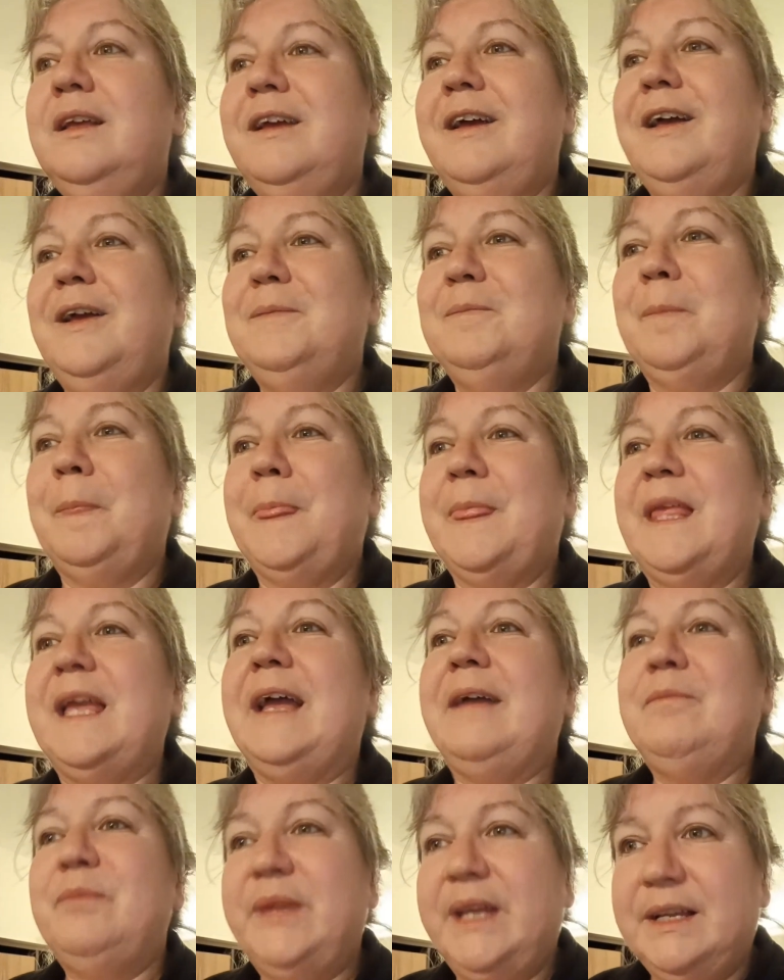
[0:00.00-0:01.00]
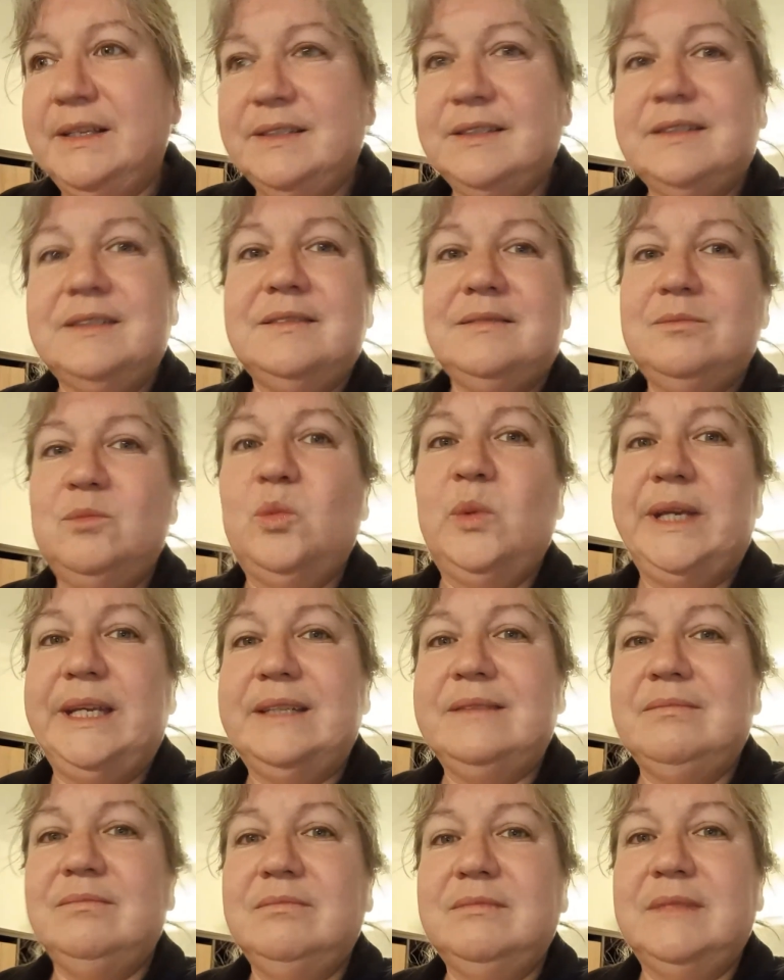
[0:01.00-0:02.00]
Yeah, as
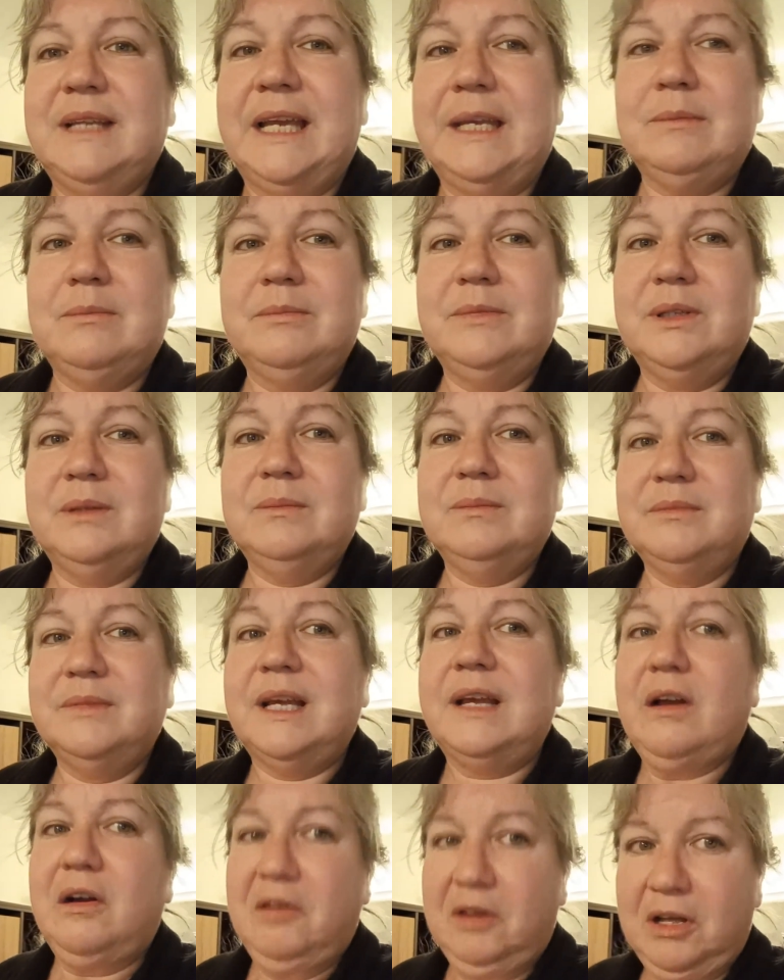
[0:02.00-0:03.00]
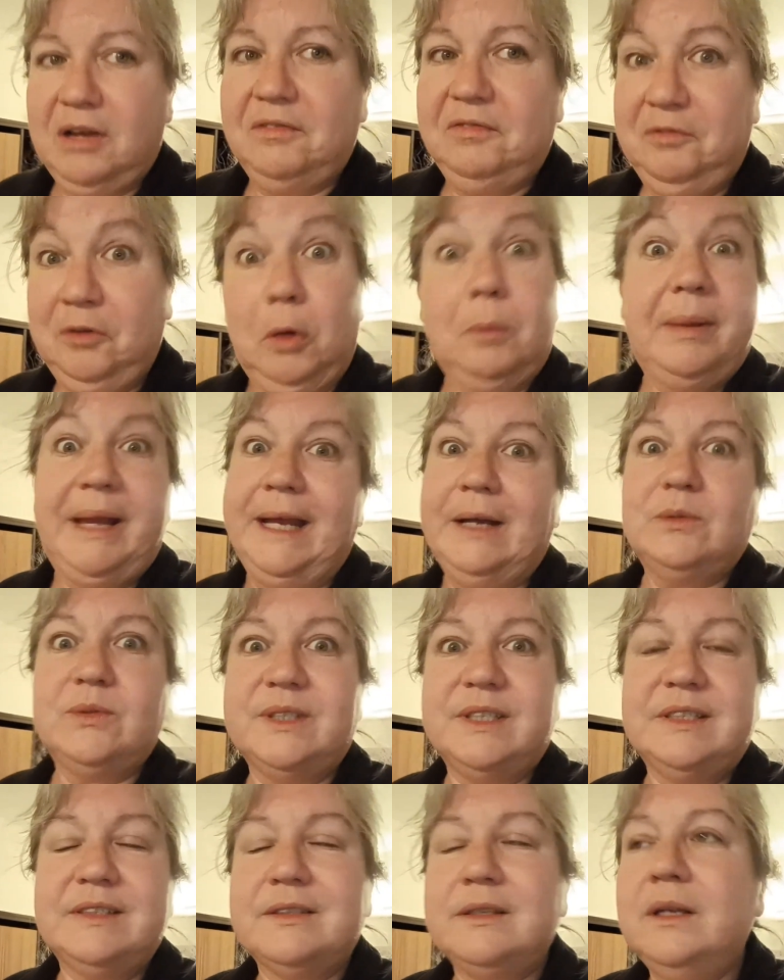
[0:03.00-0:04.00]
we name them, they are like flop
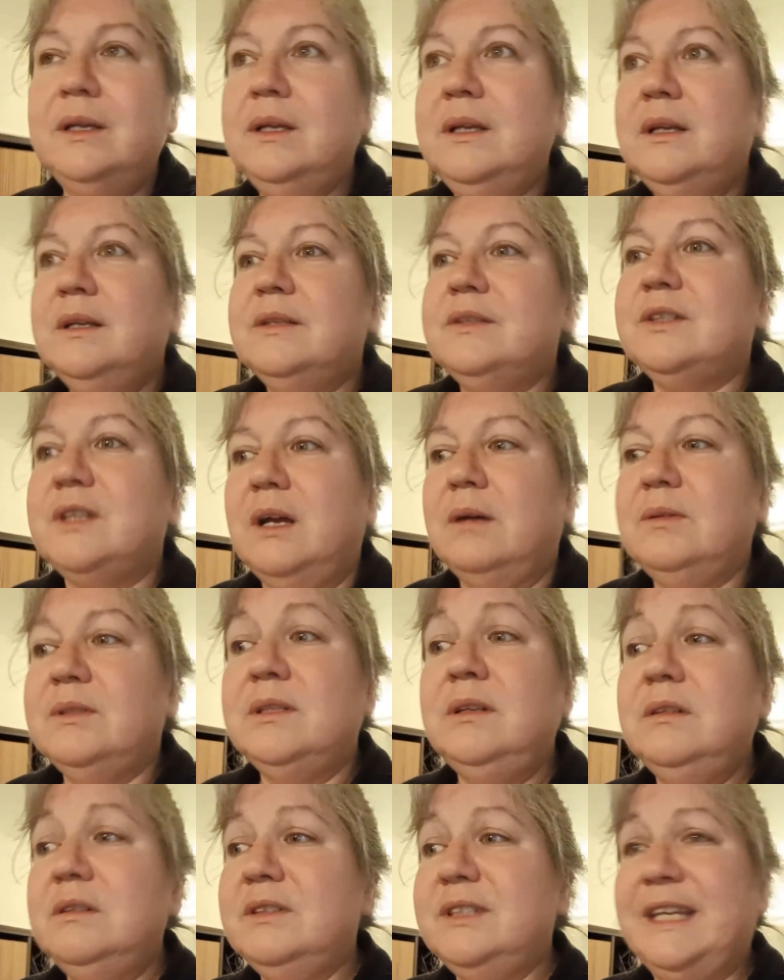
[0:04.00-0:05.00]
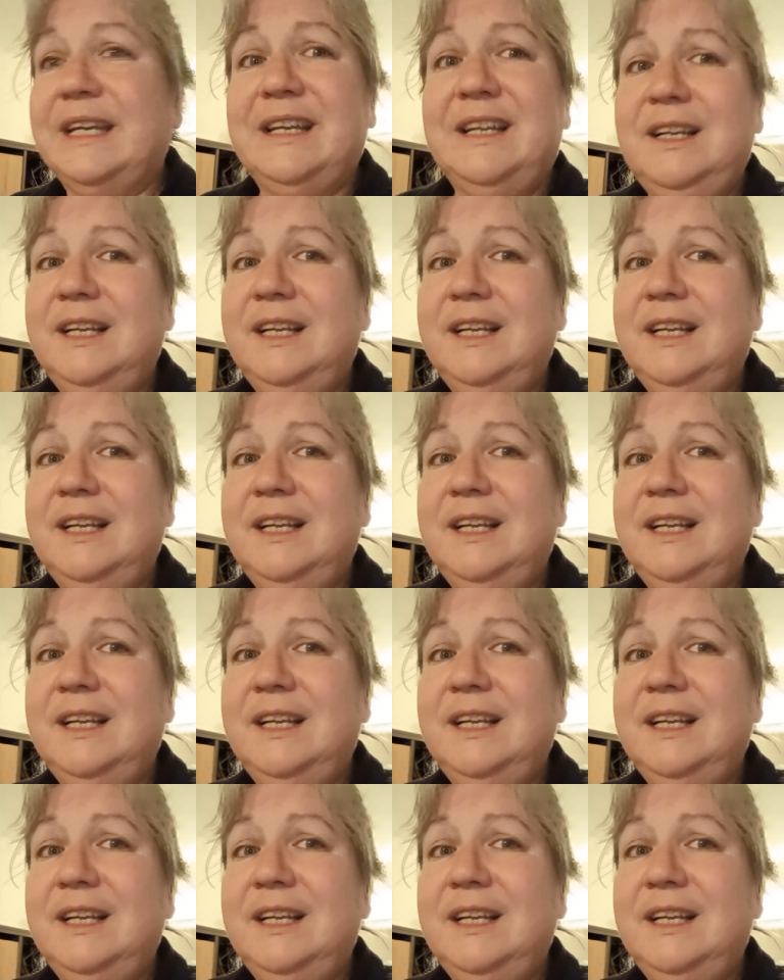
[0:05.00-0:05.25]
houses. So as long as they're